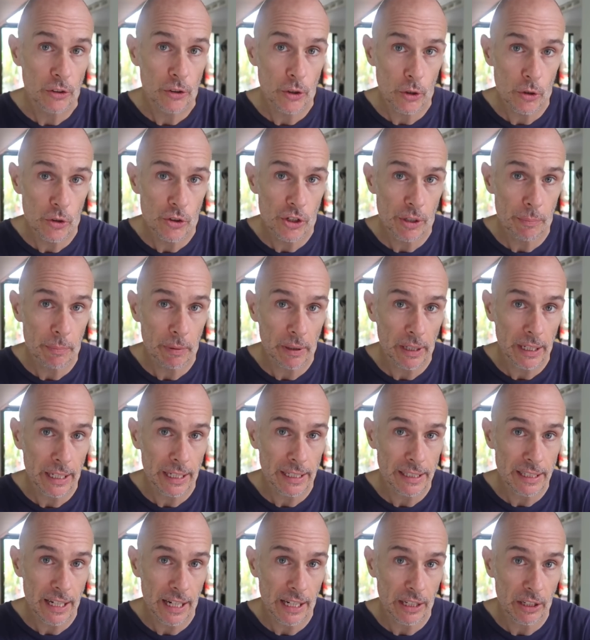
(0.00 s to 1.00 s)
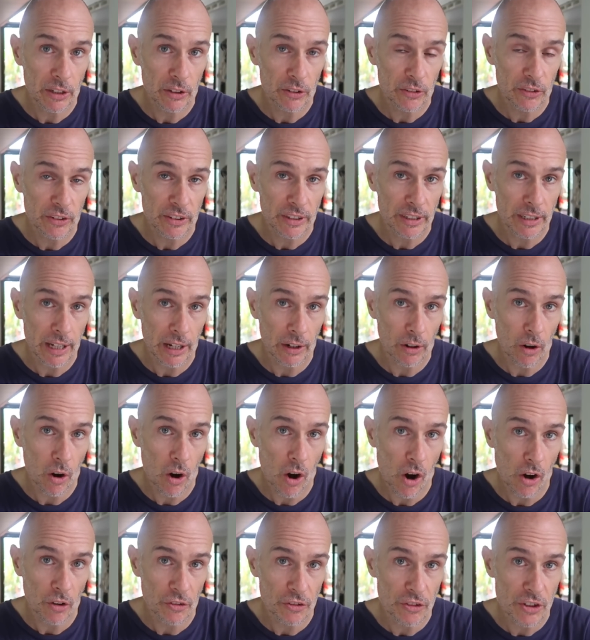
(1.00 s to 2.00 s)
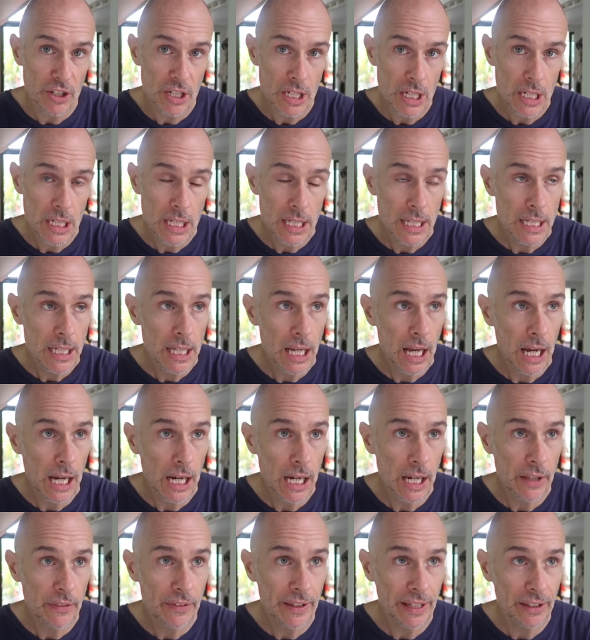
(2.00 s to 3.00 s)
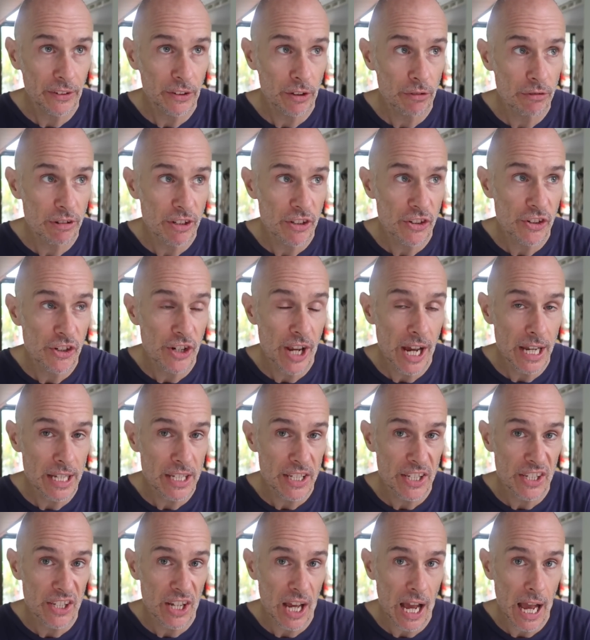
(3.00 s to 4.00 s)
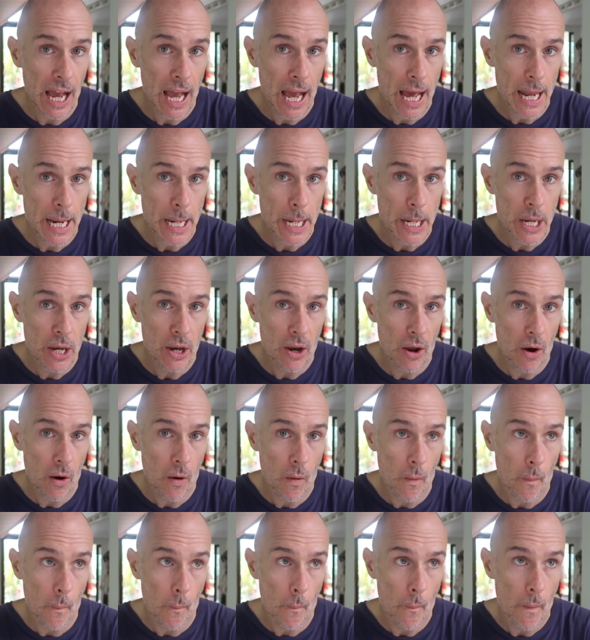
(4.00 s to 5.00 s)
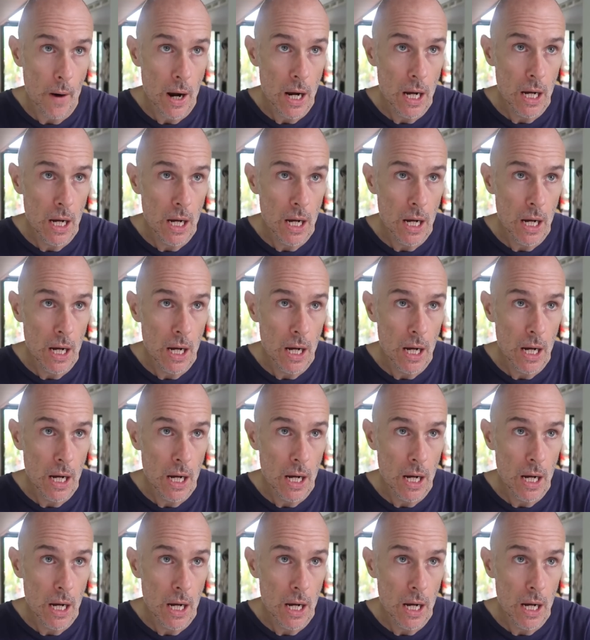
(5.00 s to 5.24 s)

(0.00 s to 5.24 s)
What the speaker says: do shipping containers get hot? The answer is yes and no.